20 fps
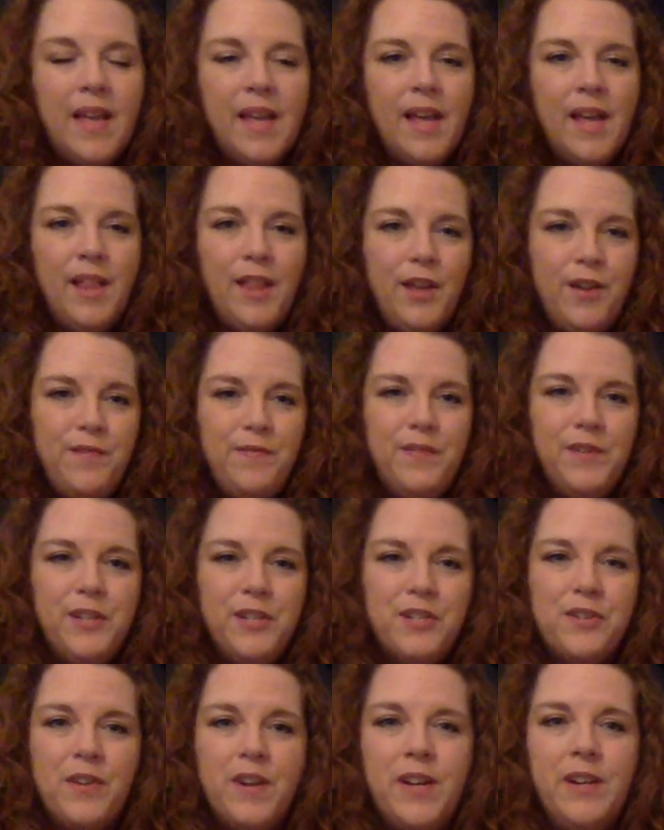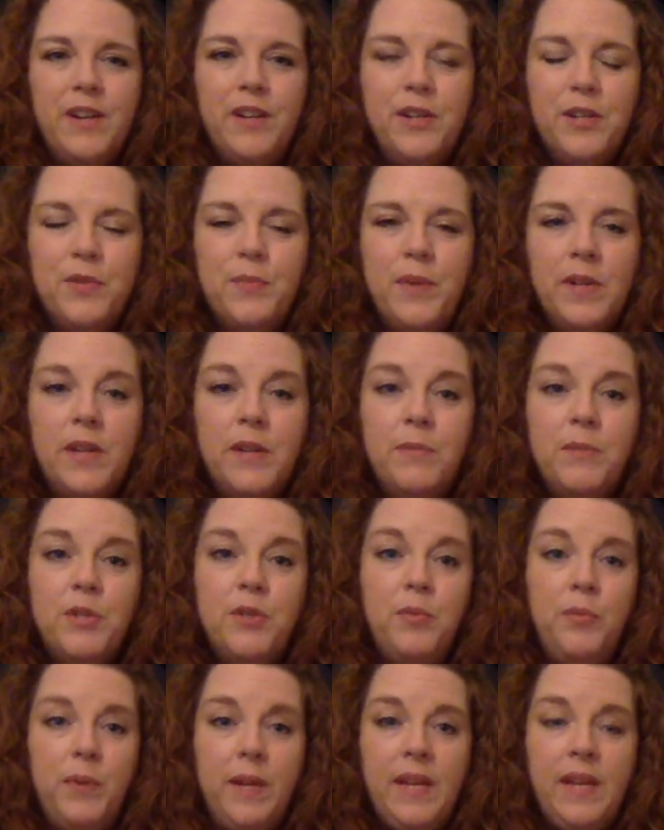Hello, first graders. Welcome to
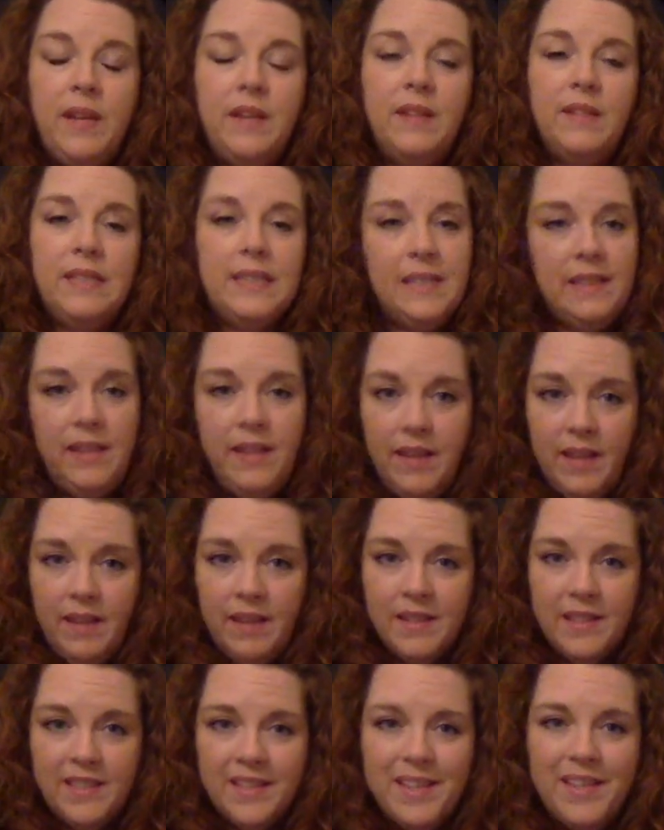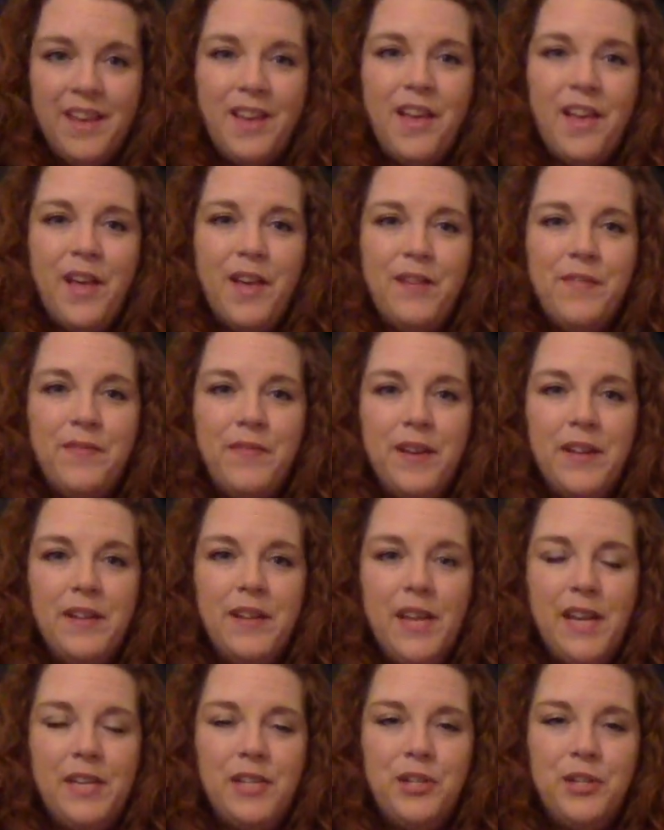week 6 of
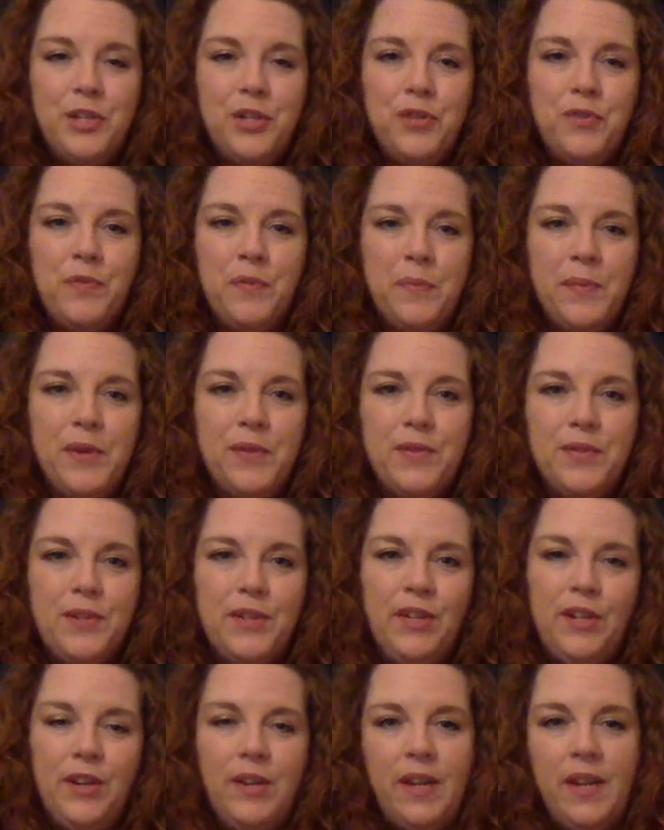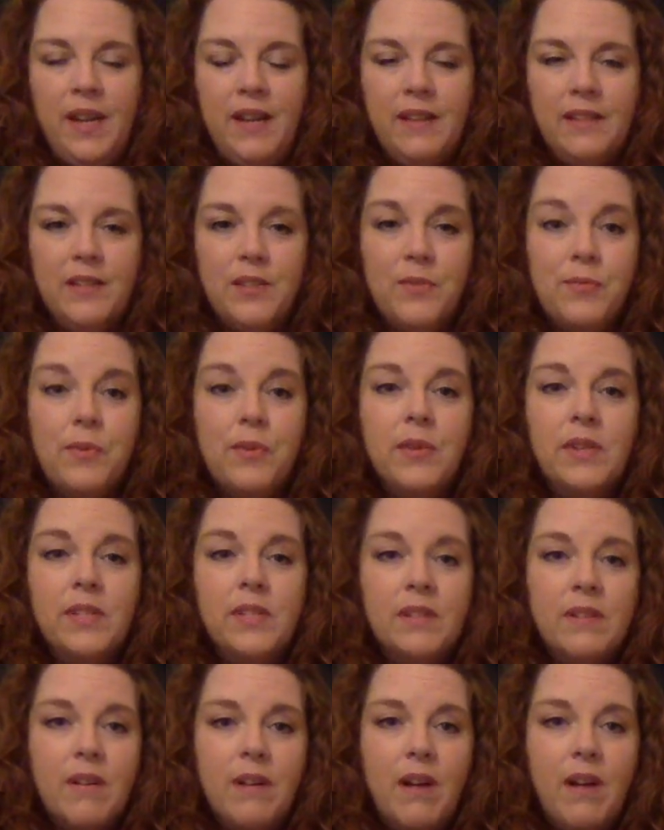Fundations Remote Learning. So we're going to
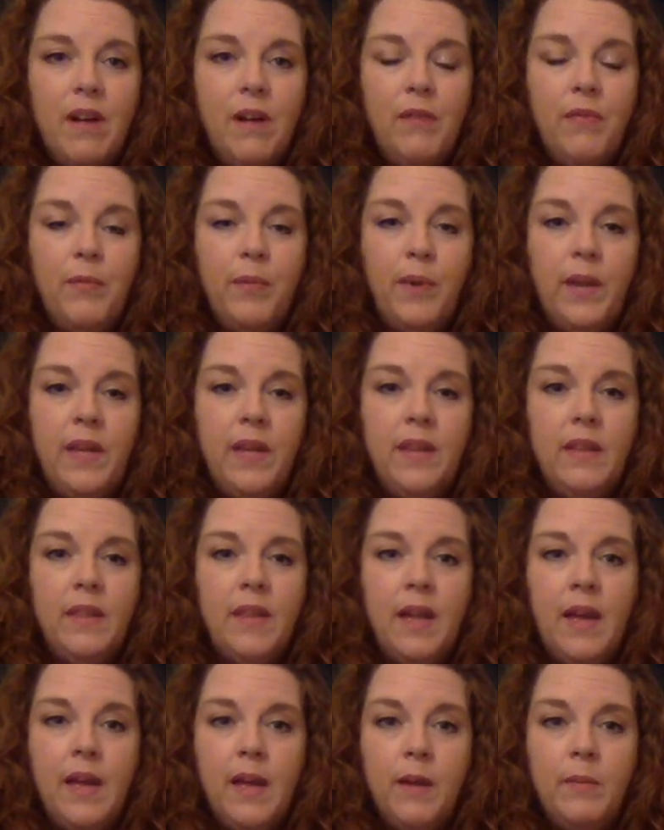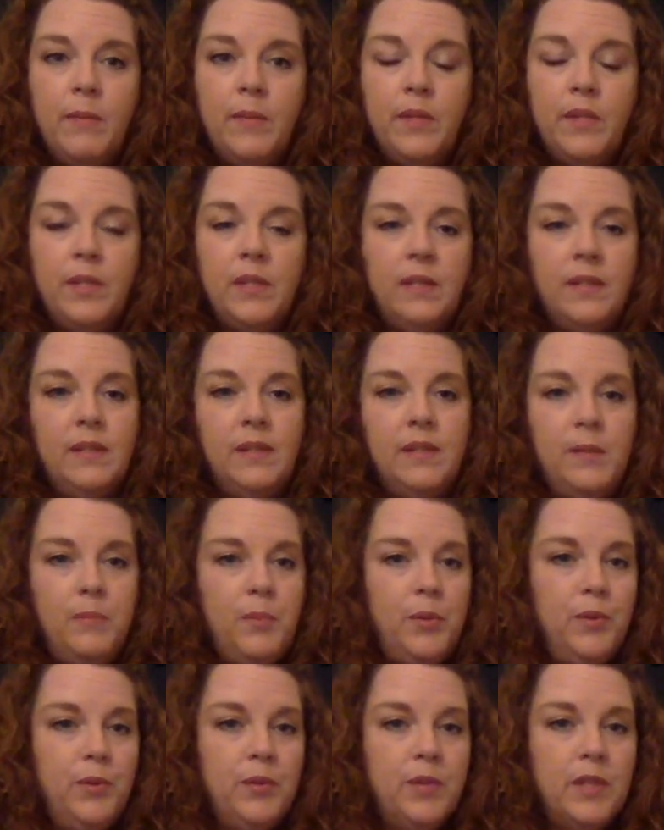start off with just a
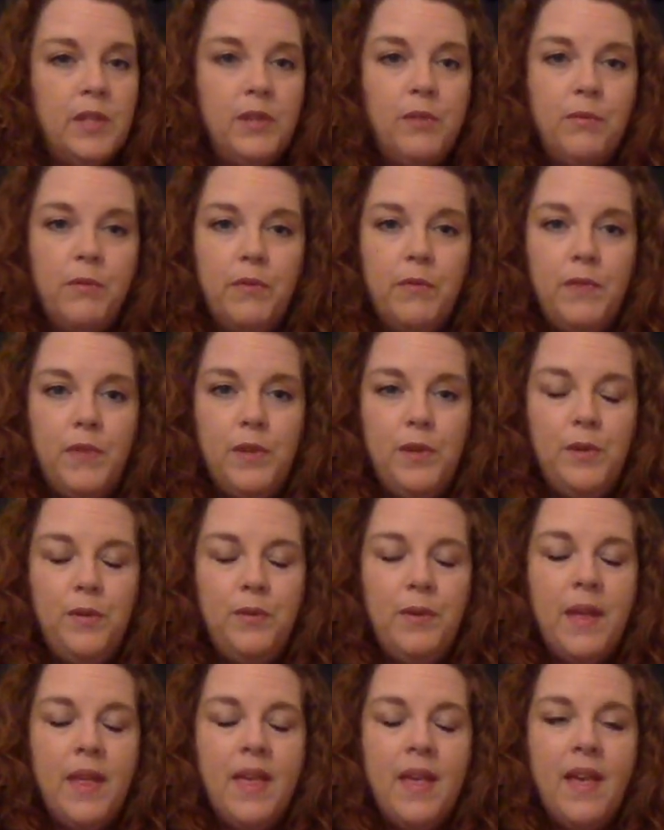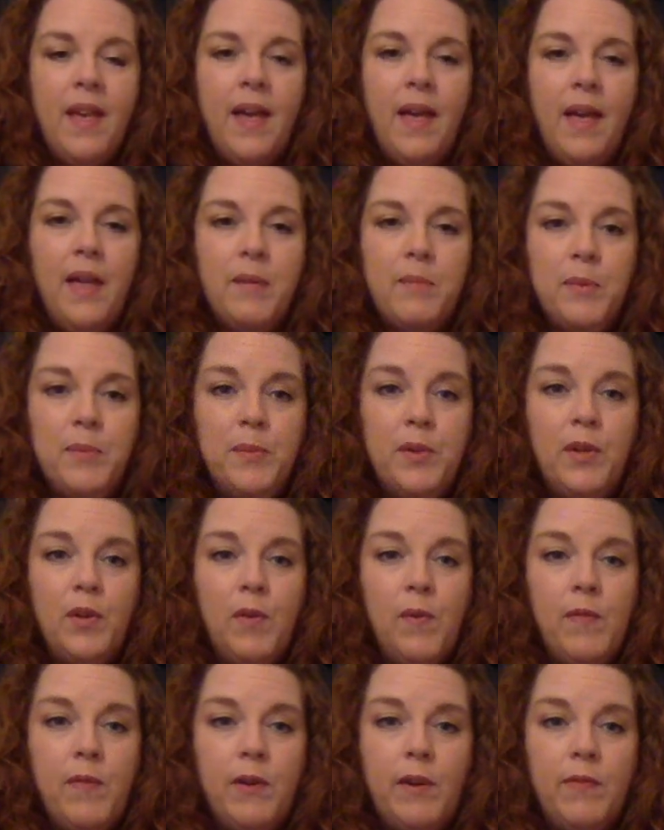simple skill review. I'm going to go
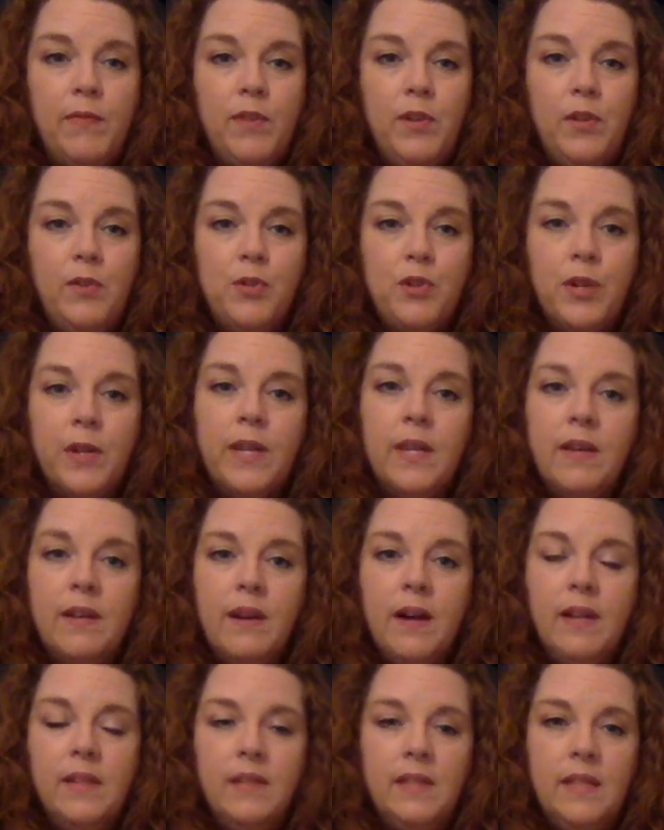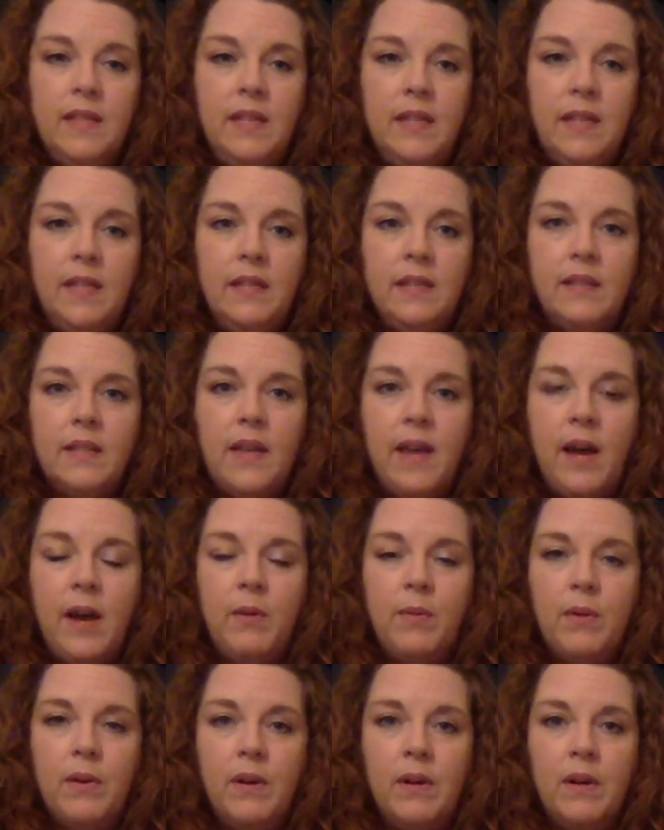over a few tricky consonants,
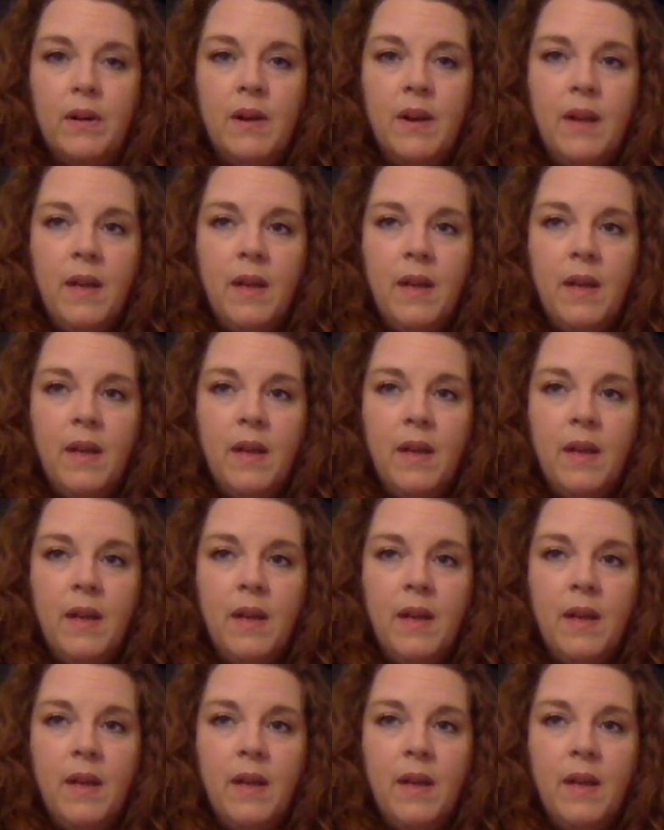our